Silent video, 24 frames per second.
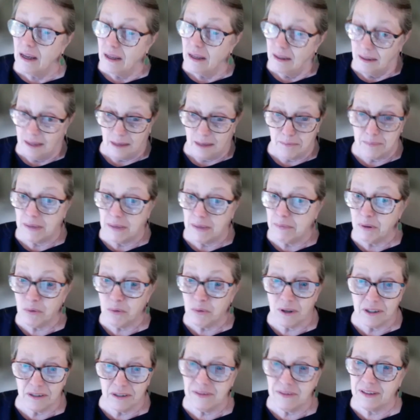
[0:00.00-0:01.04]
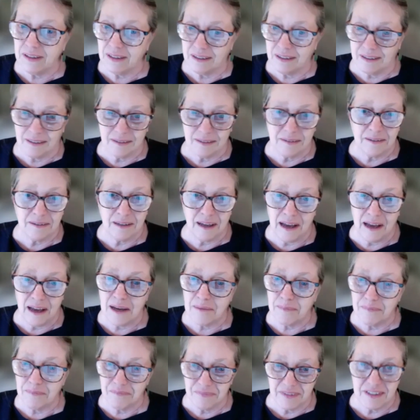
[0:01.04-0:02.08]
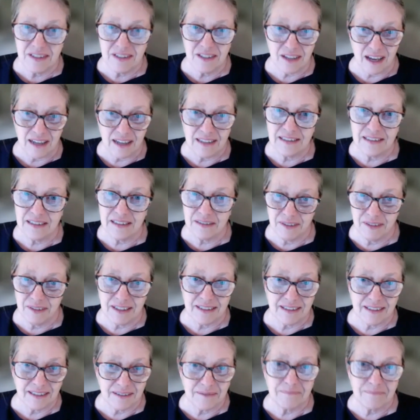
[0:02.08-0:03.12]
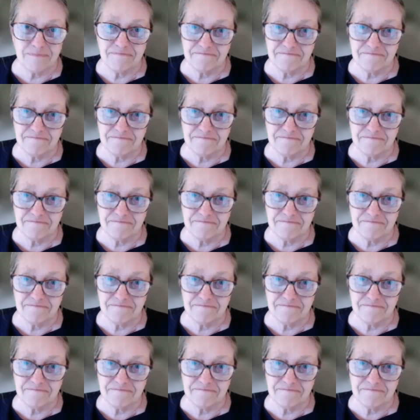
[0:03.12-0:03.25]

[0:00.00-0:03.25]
That may be one of the signs of this.